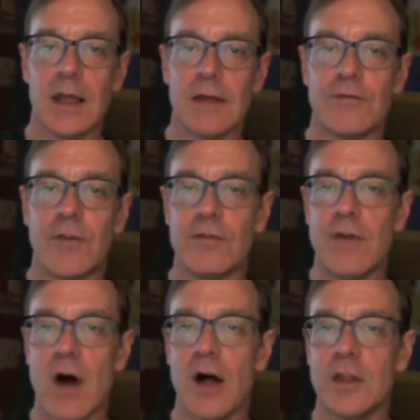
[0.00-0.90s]
For
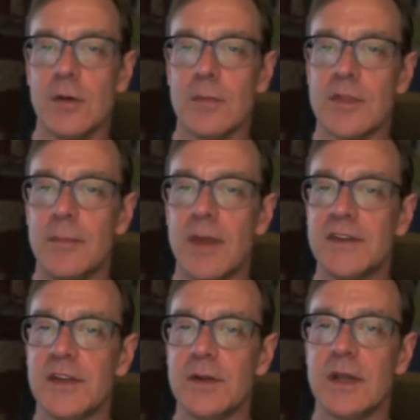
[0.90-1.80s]
volume, the
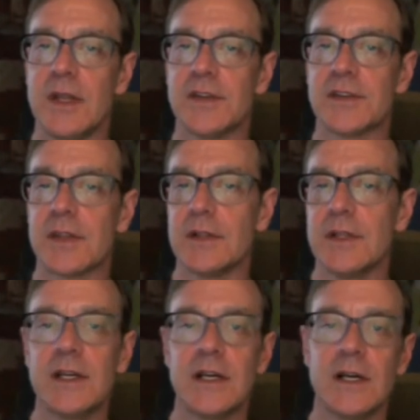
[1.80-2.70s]
base unit is the
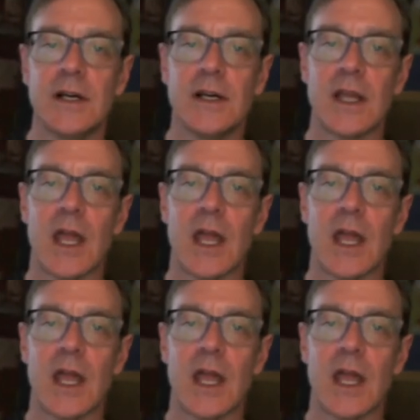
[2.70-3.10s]
liter,